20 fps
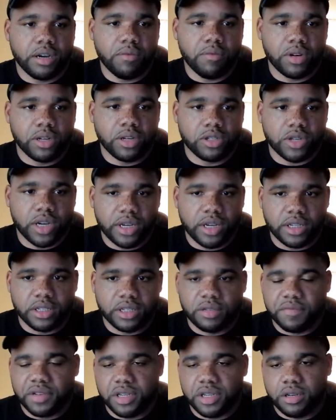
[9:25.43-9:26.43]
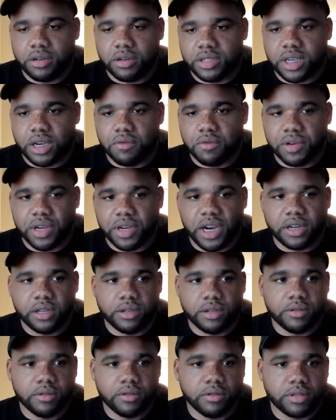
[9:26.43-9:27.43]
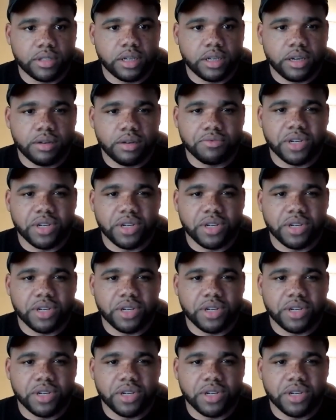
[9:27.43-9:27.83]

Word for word: uh, want to try and get some videos out when hot news uh,